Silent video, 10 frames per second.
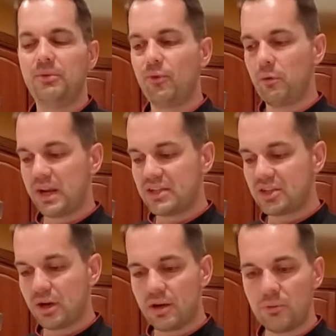Before we get
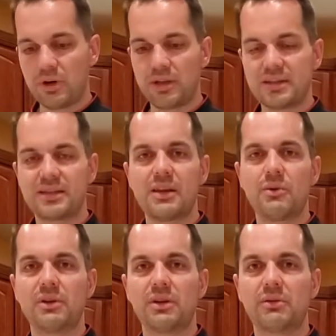started, we're going to see
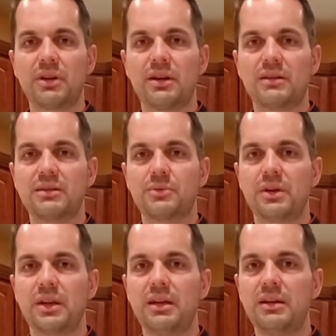what ingredients we
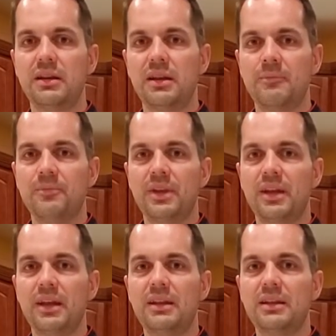need.
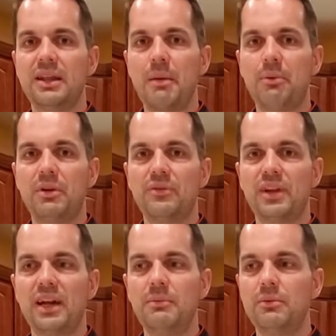And at that point of
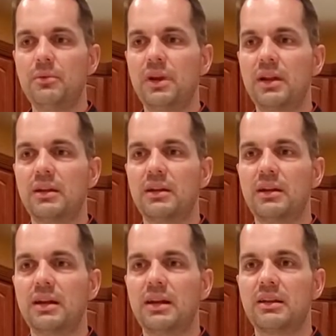time, we
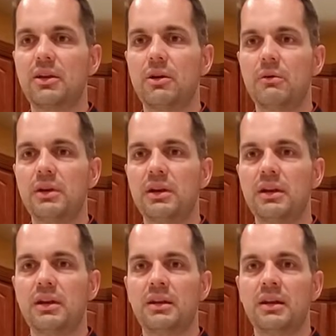can get going.
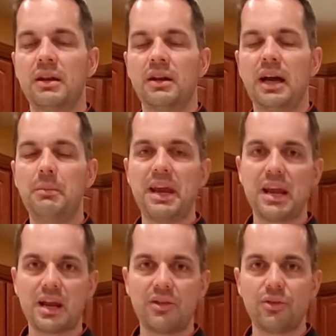And I may
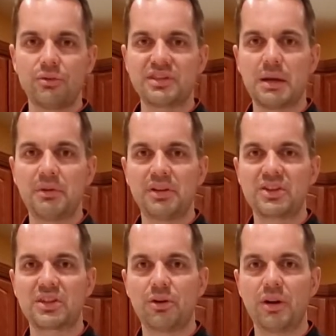cut through some of the
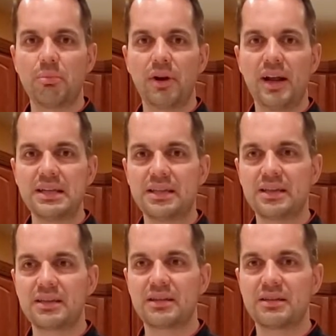stirring
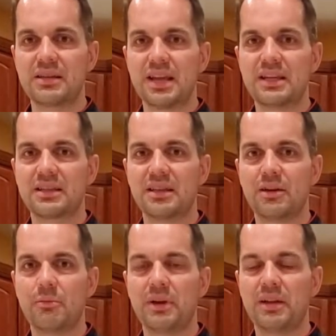process because it takes a
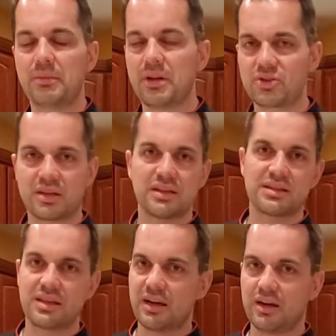little bit. I'm not just going to
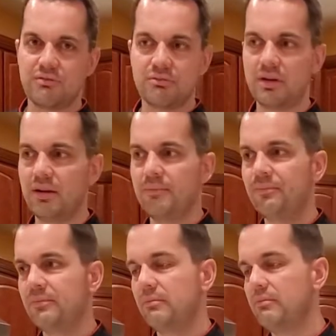sit there and
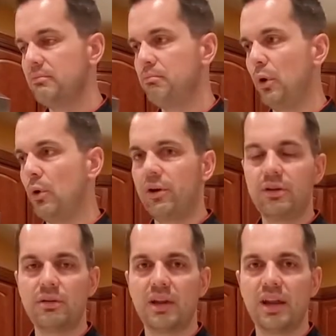bore
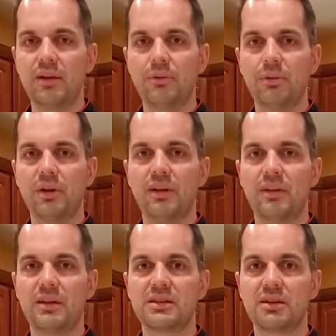you to death with
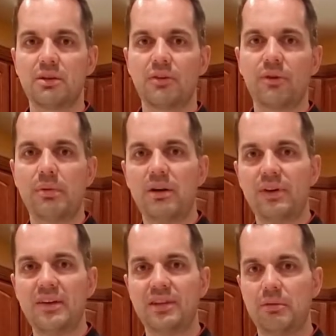stirring for about
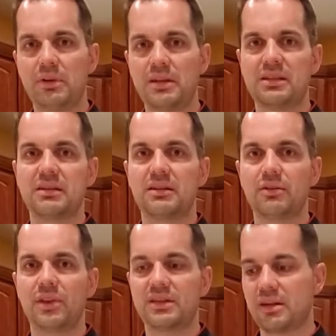5-10 minutes until
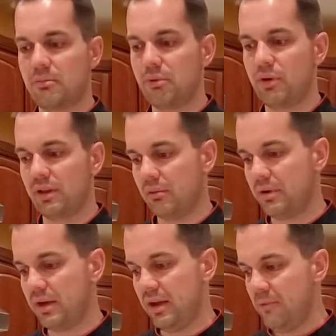things start boiling. But